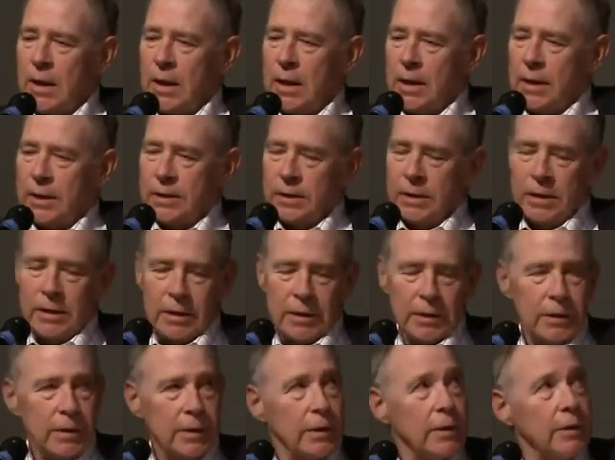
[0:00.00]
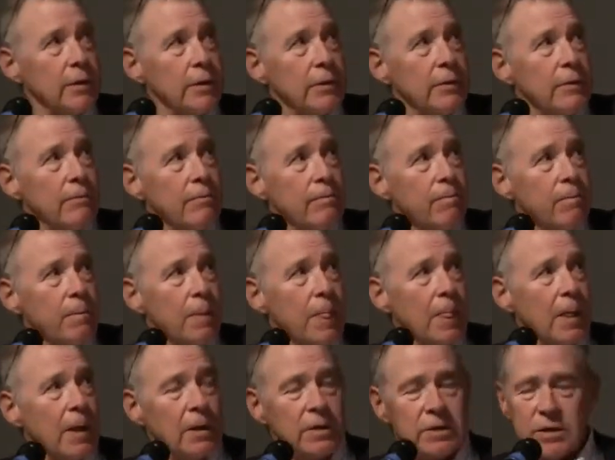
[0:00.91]
And
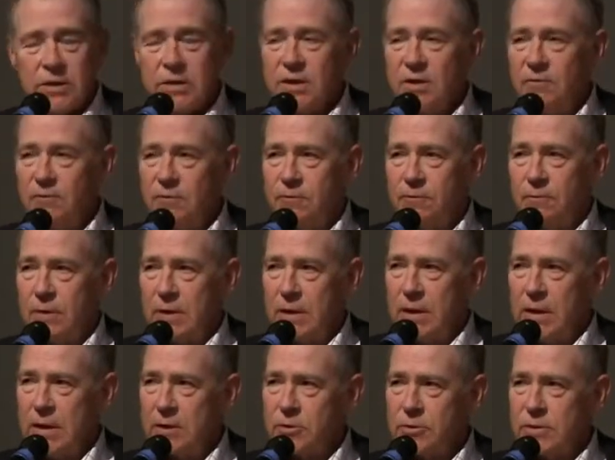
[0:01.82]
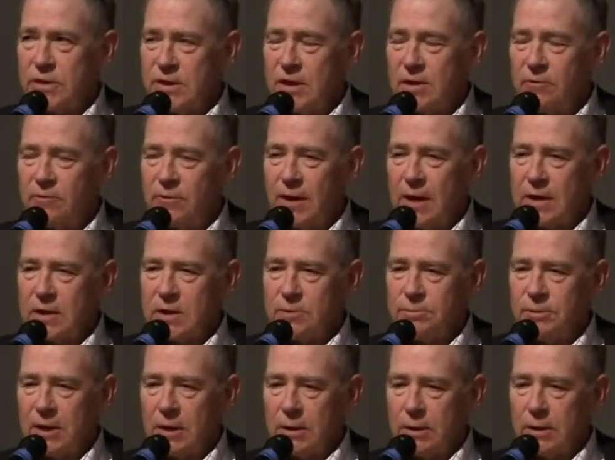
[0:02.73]
just some interesting facts
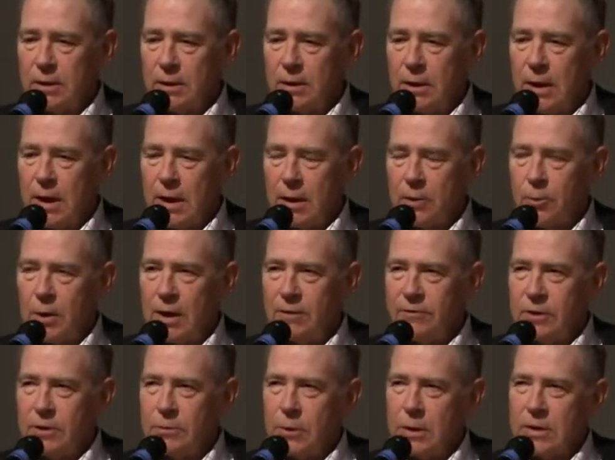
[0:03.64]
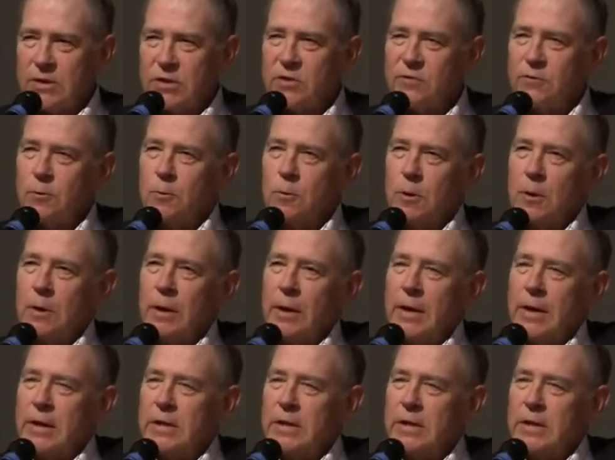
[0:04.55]
about Loch Raven Reservoir.